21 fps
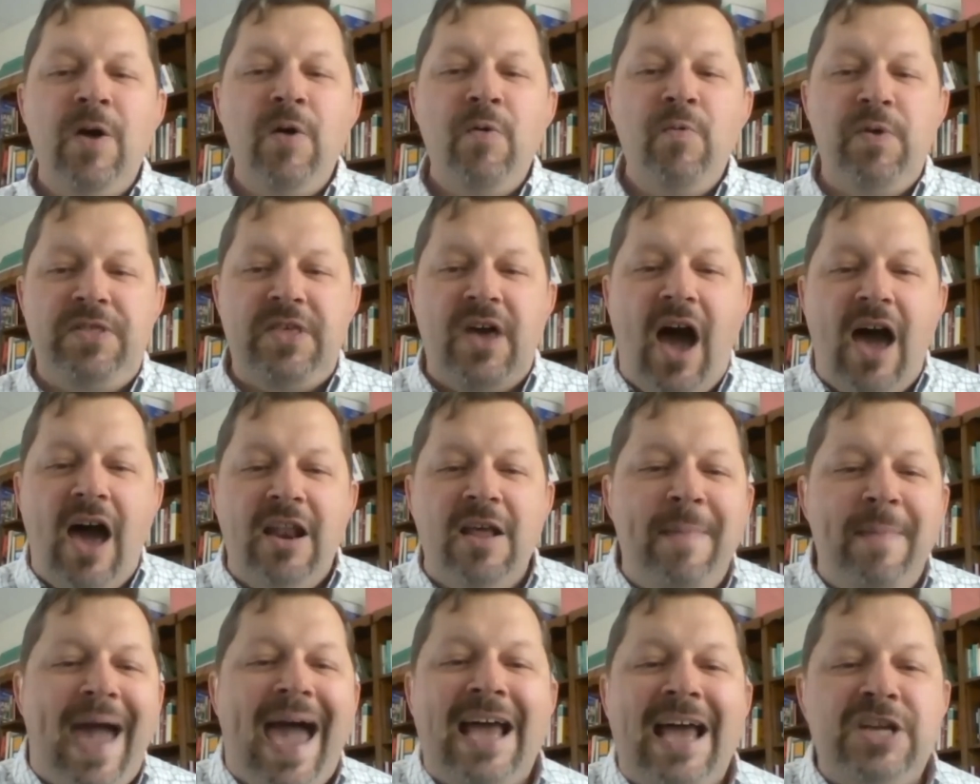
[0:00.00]
with
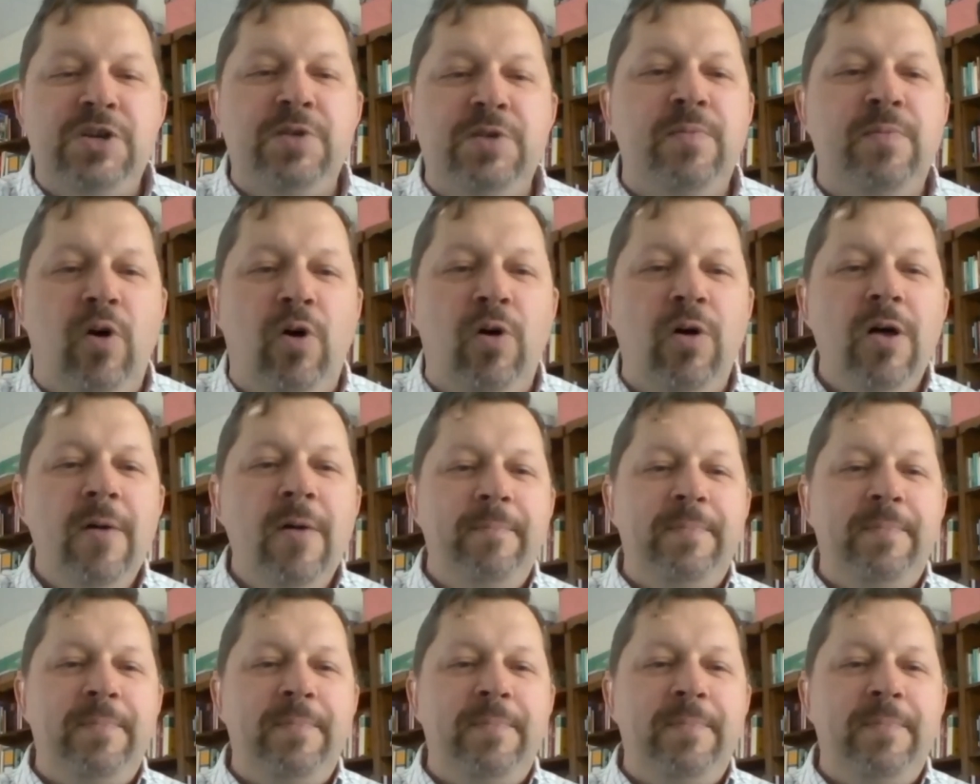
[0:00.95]
unimaginable